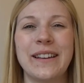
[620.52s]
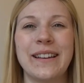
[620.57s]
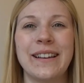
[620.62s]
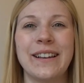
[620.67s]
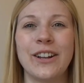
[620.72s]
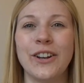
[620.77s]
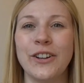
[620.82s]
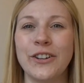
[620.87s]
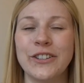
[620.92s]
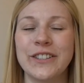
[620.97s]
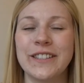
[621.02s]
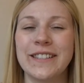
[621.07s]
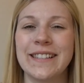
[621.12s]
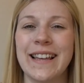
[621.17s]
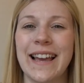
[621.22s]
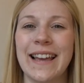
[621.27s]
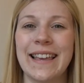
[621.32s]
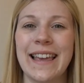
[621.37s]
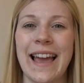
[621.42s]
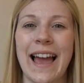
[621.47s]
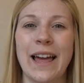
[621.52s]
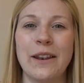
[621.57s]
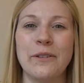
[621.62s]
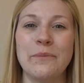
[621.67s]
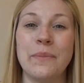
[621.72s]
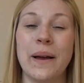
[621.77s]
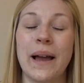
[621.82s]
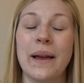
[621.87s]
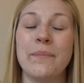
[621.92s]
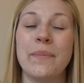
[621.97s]
close as I
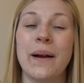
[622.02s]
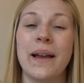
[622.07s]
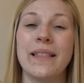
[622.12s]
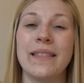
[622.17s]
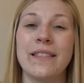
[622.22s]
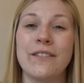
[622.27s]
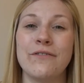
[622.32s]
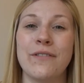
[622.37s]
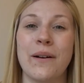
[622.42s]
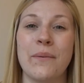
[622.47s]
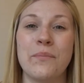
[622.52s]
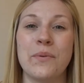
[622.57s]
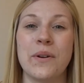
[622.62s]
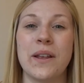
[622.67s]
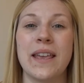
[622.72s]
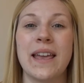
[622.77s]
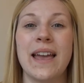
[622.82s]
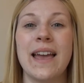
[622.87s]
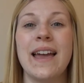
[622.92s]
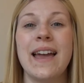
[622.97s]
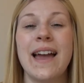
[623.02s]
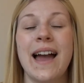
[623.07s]
can by buying the fabric